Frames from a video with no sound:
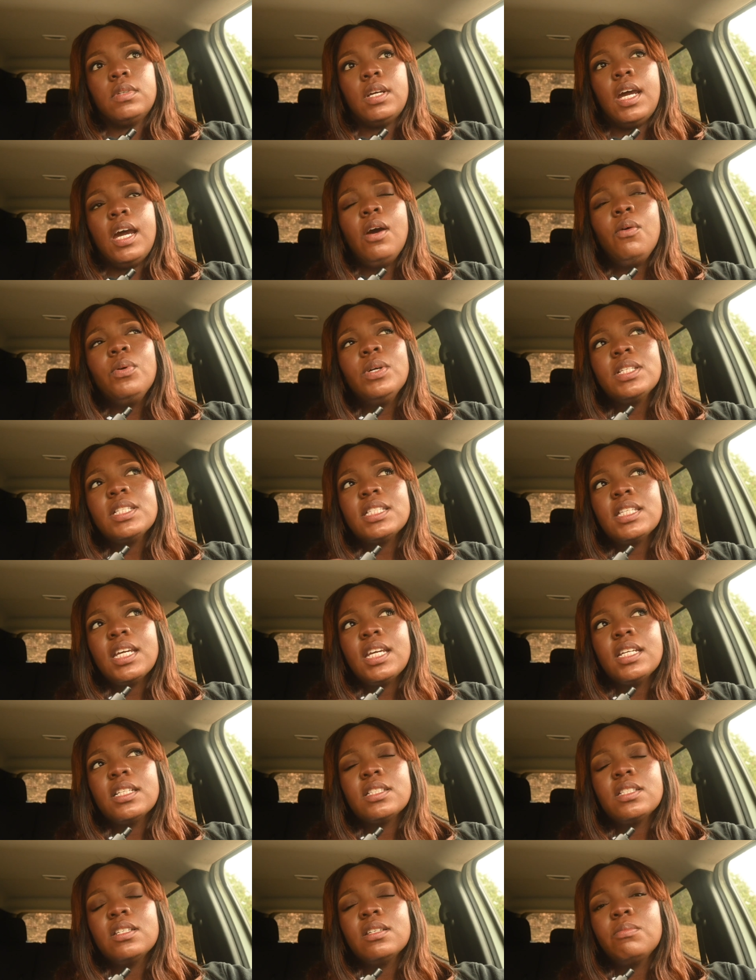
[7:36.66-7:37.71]
I would
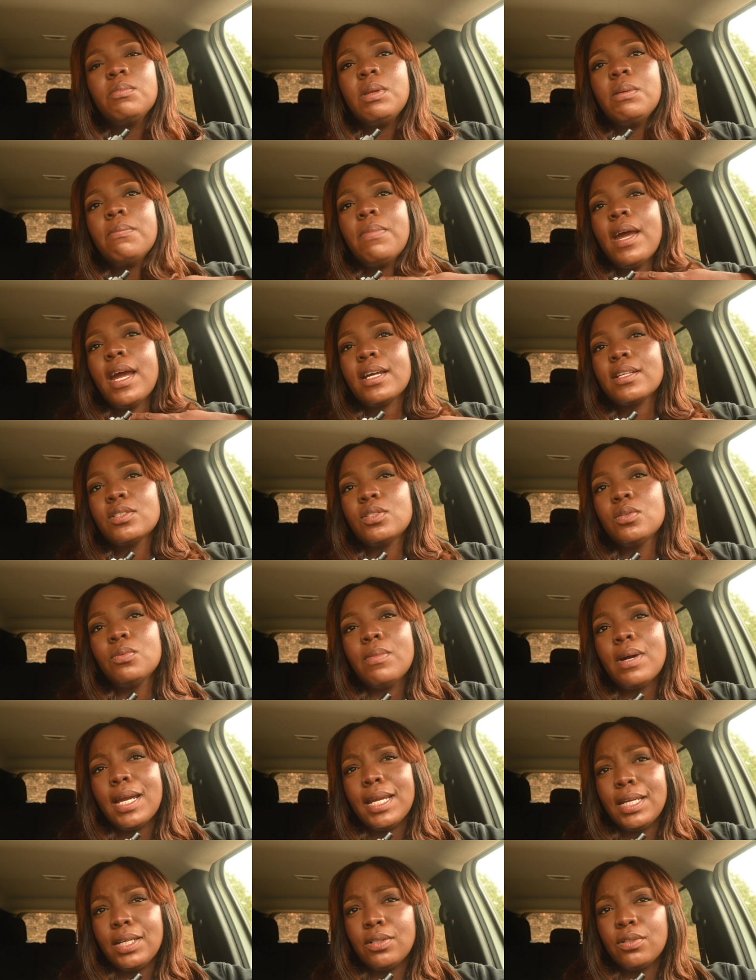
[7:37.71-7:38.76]
say it took me back to
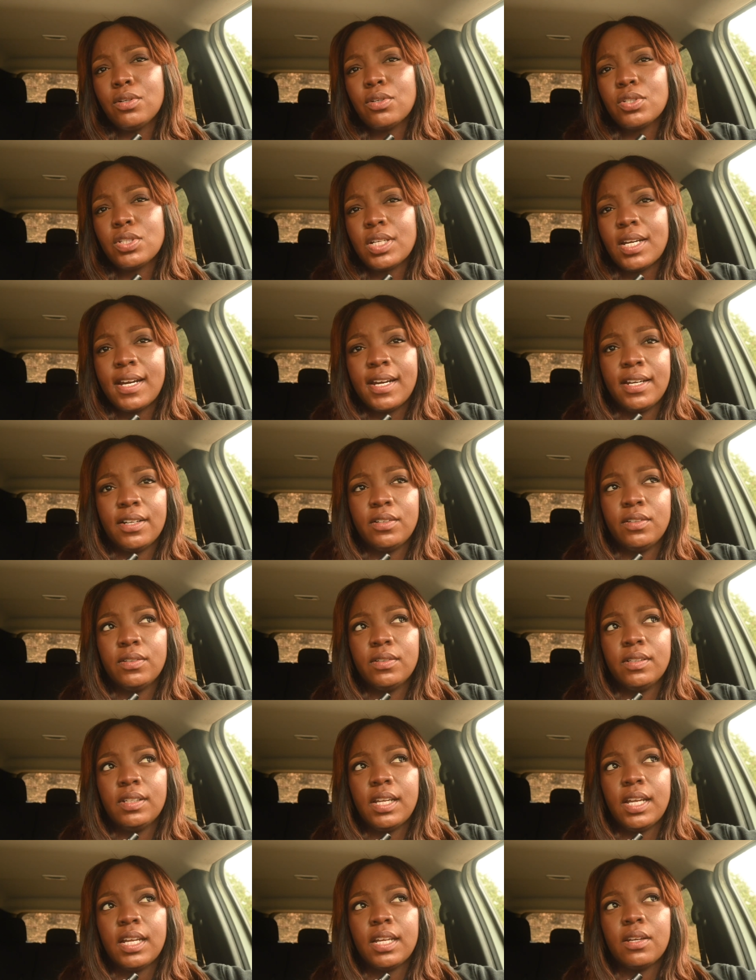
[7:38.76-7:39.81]
my inner
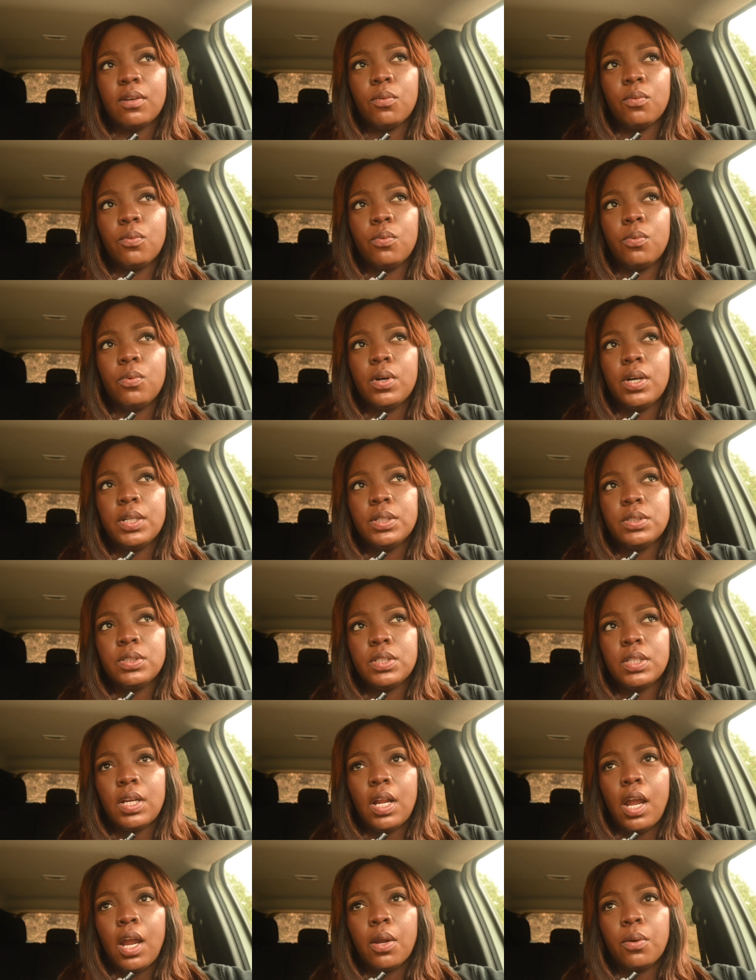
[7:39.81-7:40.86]
child. Like, what
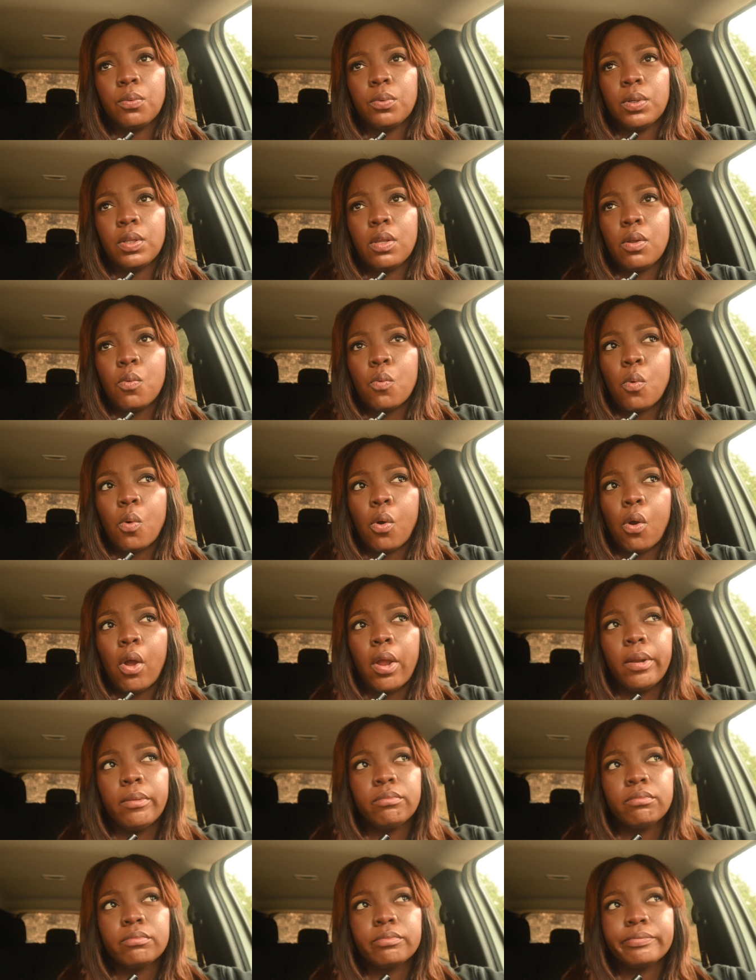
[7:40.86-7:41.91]
did I really
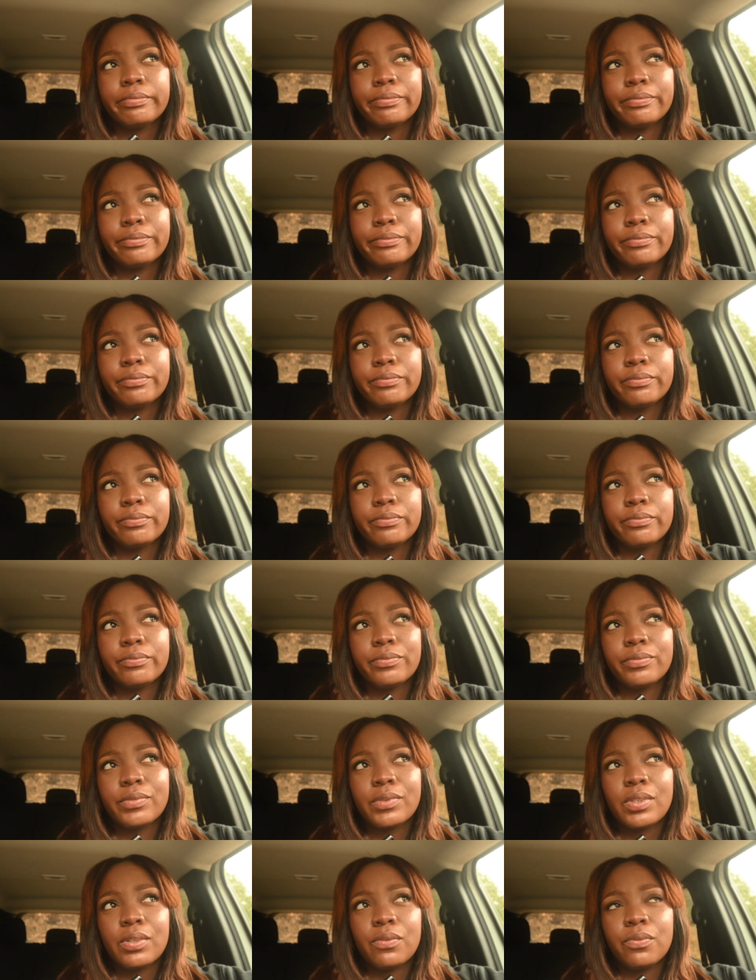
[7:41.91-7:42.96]
want
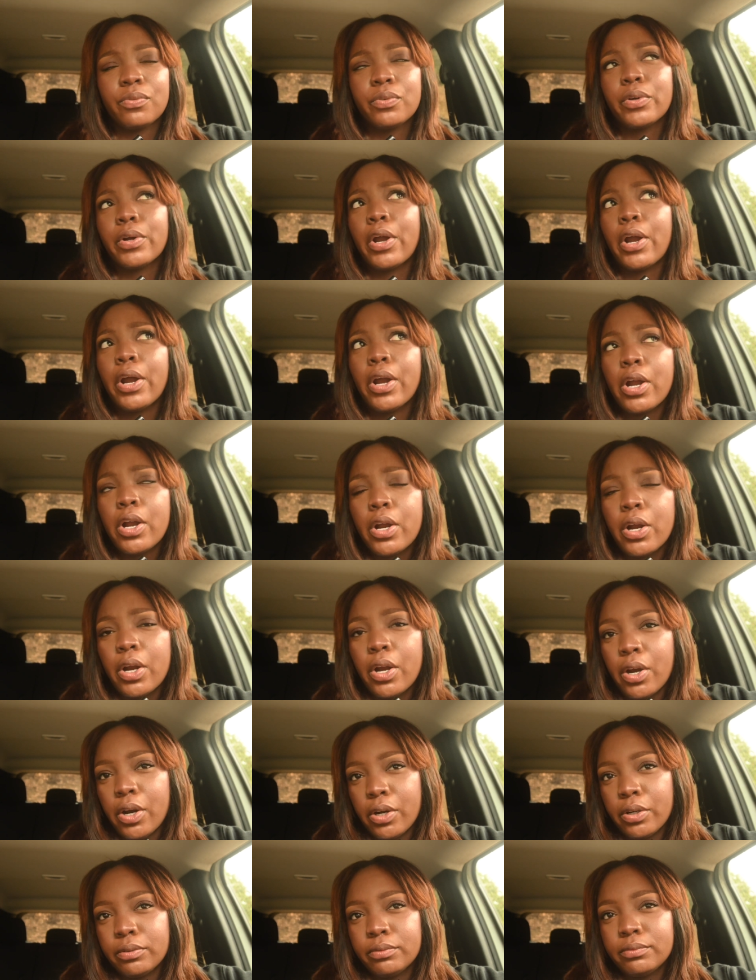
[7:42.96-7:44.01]
for
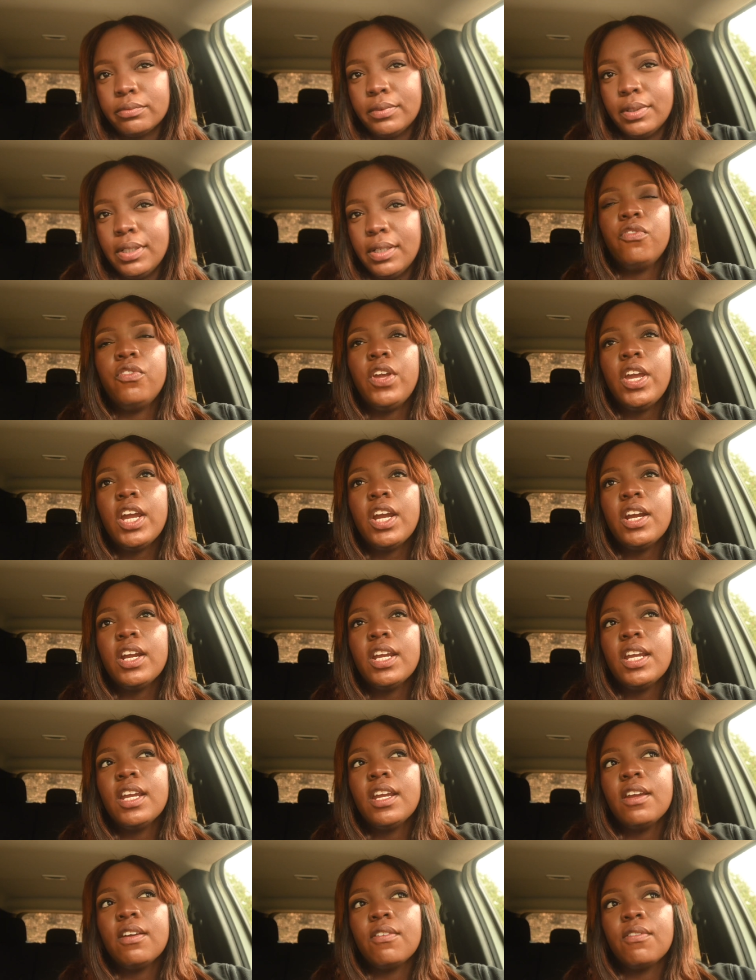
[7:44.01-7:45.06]
her?
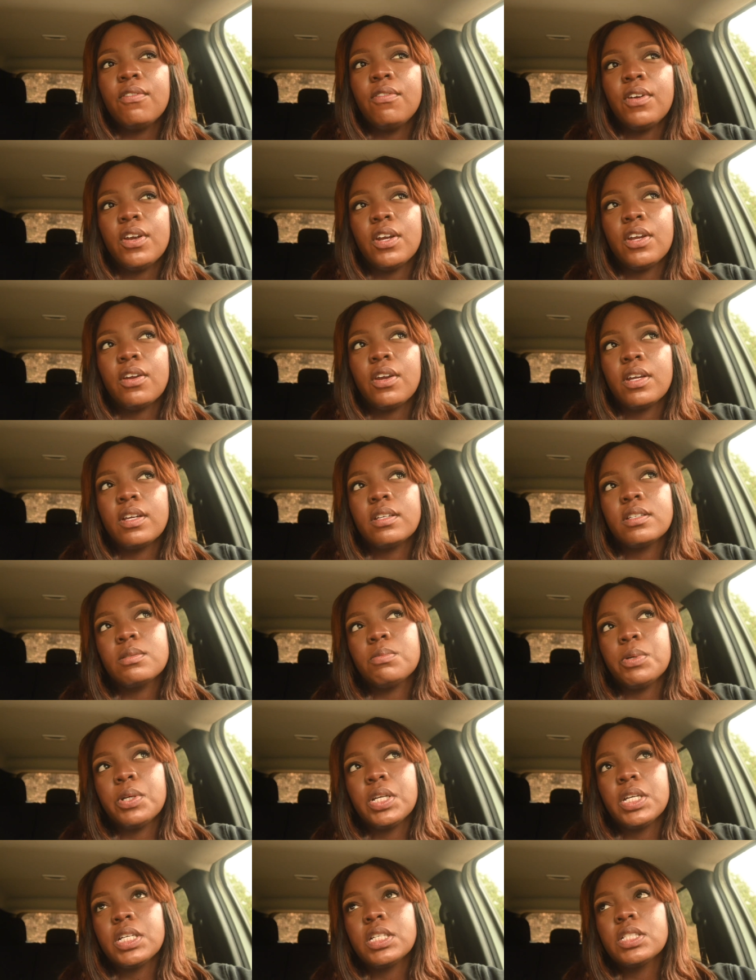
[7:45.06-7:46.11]
Very, very great
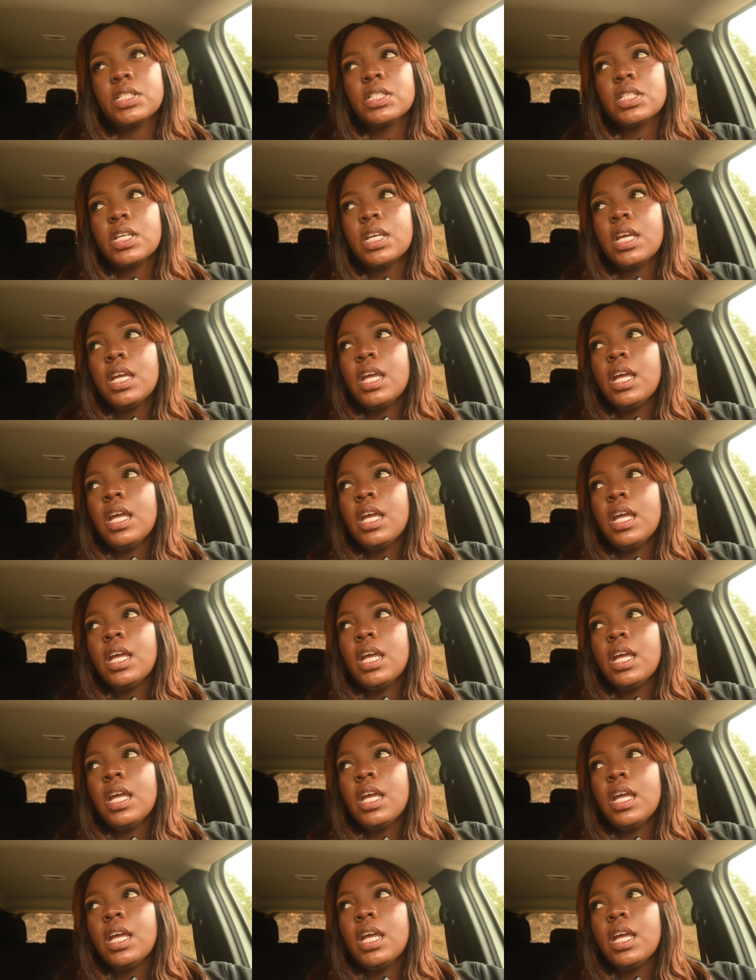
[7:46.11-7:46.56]
experience.